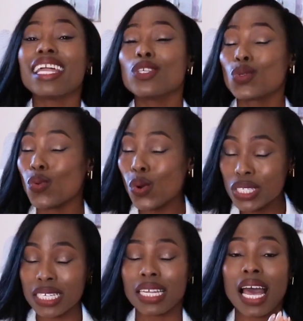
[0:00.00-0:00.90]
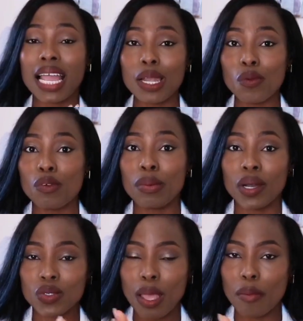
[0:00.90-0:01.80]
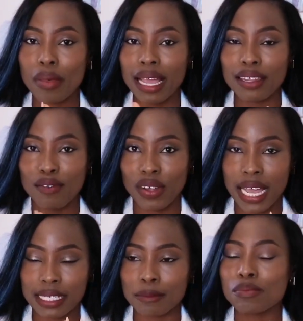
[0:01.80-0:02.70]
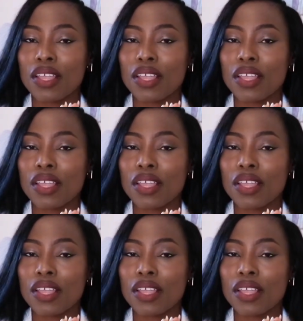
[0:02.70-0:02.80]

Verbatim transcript: That is one thing that I love about ballet flat.